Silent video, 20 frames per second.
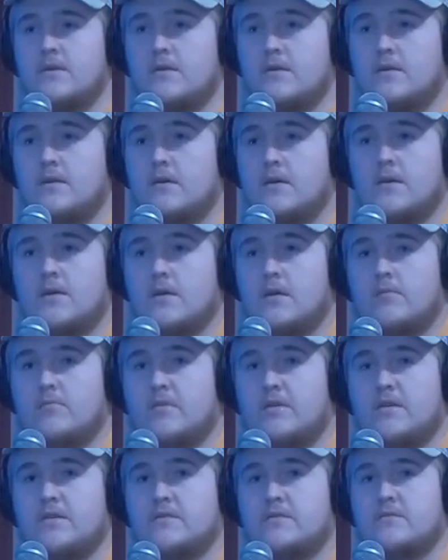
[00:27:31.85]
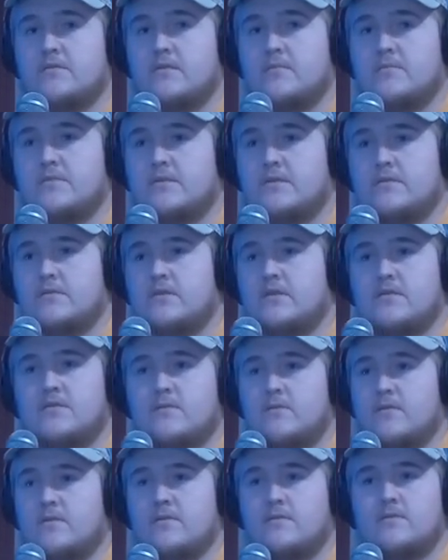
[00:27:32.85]
I mean, because I'm still seeing
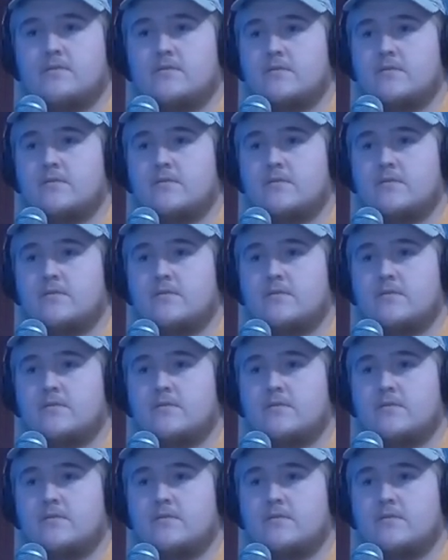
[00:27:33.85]
squirrels.